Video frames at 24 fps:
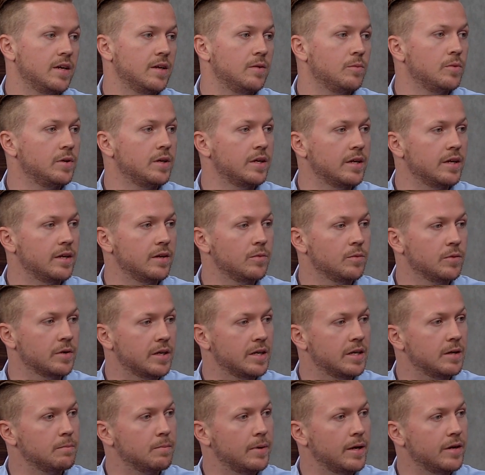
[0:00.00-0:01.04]
and we're
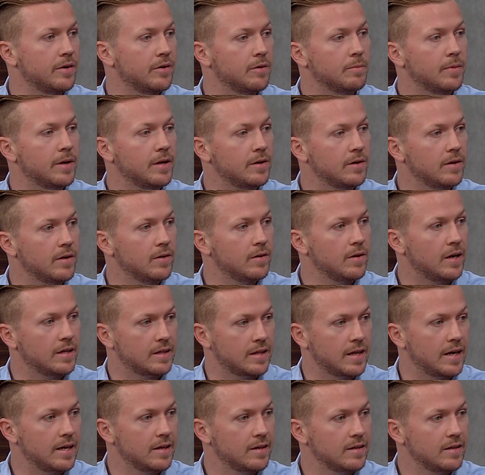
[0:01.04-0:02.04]
getting better and better at that.